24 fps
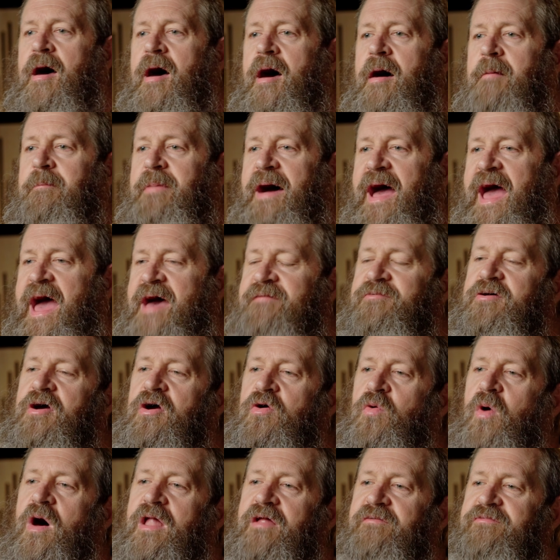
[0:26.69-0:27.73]
By having a
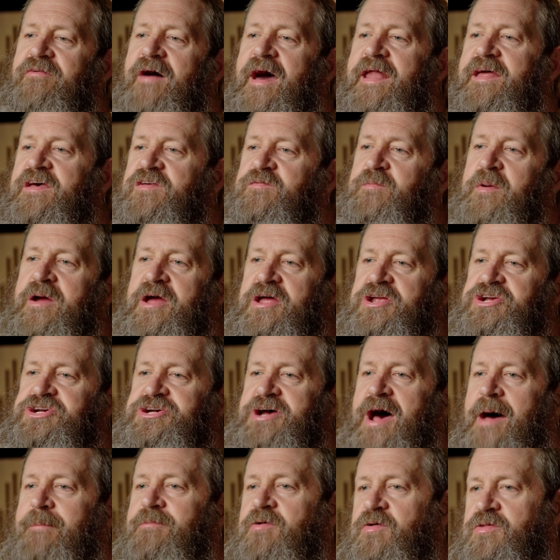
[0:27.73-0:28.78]
qualified, experienced
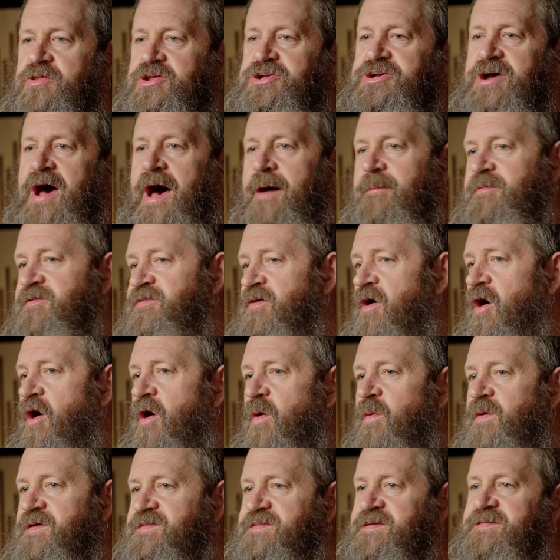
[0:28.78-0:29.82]
shop do the job is
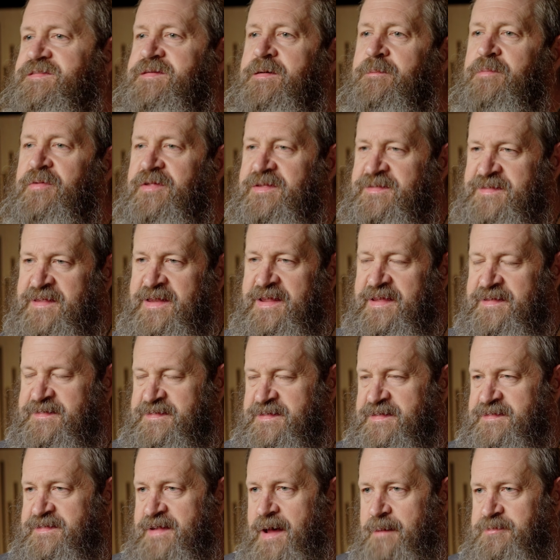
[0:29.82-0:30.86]
always the simplest and
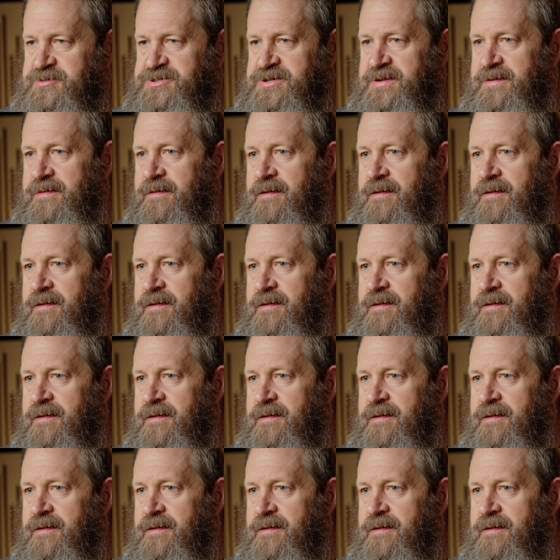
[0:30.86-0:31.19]
easiest option.